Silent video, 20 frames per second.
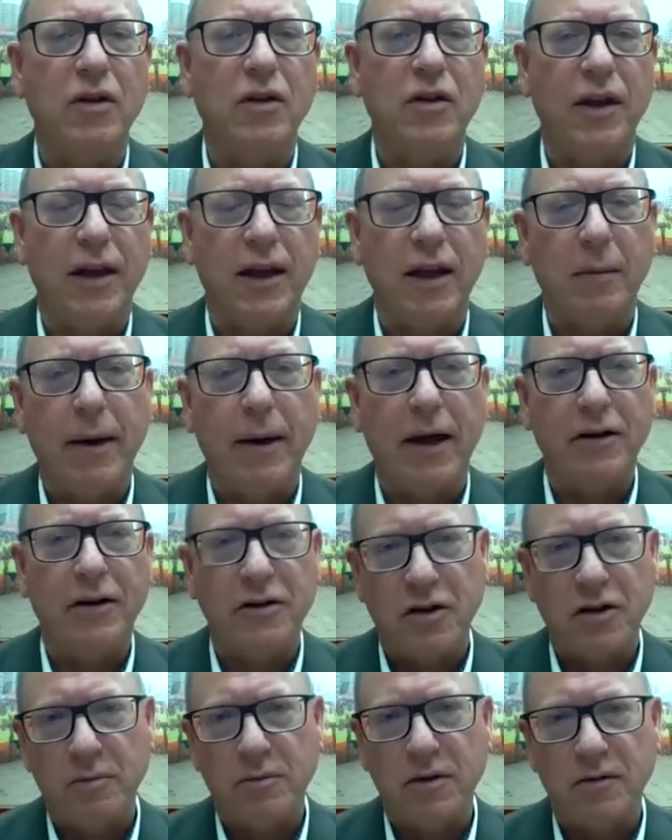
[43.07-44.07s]
thinking about in
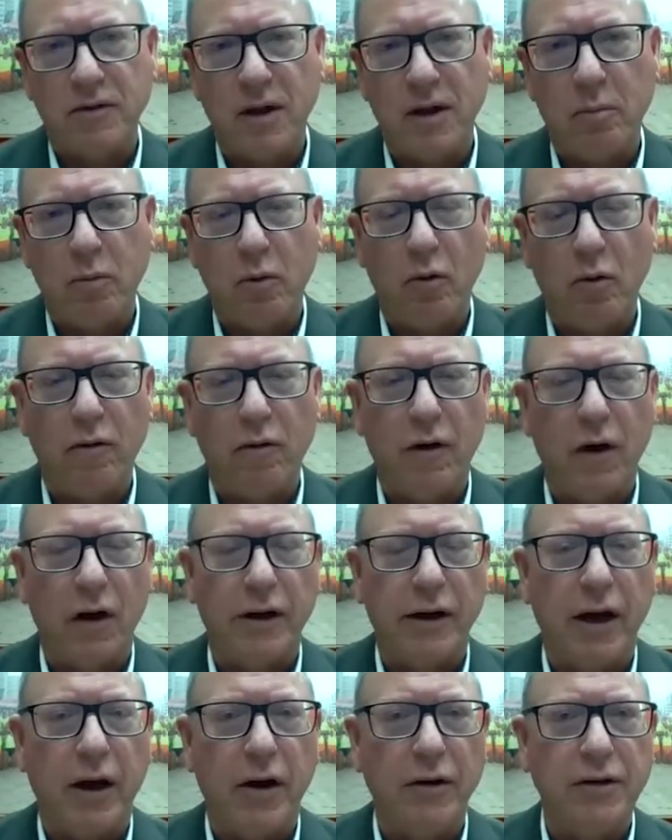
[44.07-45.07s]
terms of their
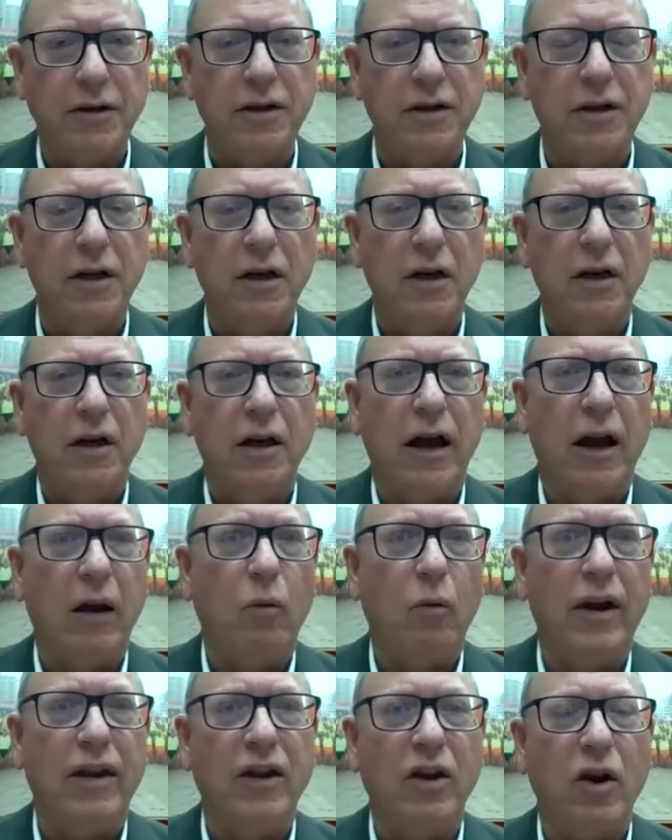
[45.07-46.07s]
portfolios
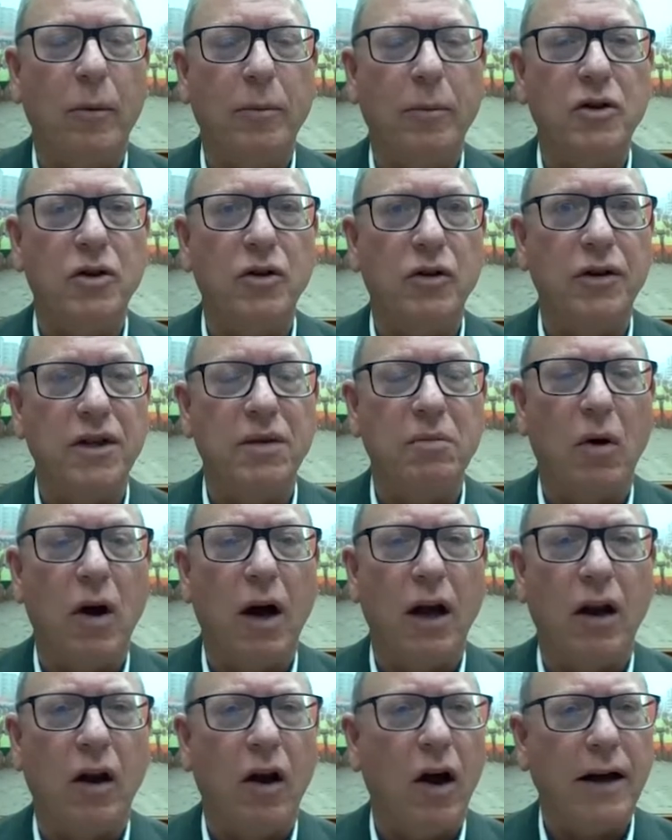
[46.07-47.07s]
and where the opportunities
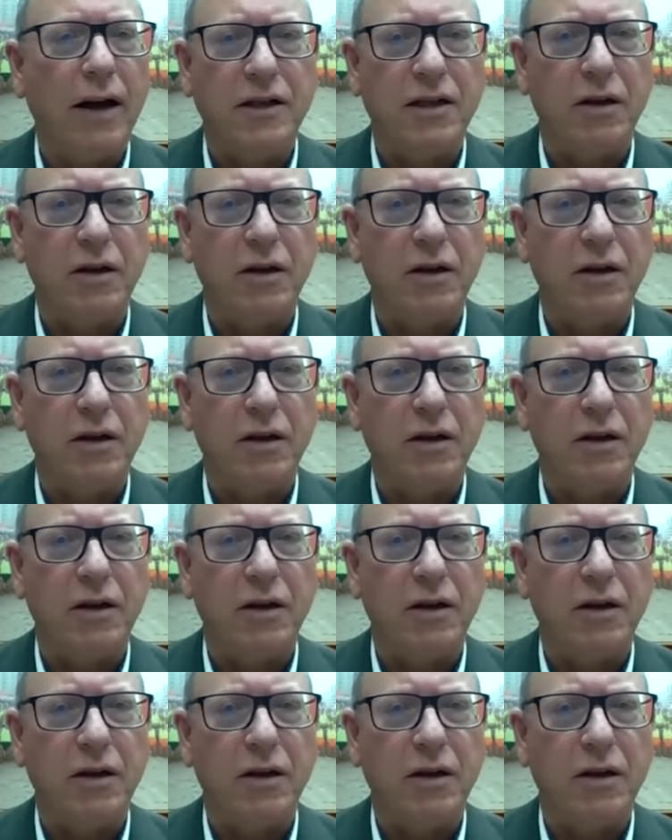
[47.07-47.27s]
might lie.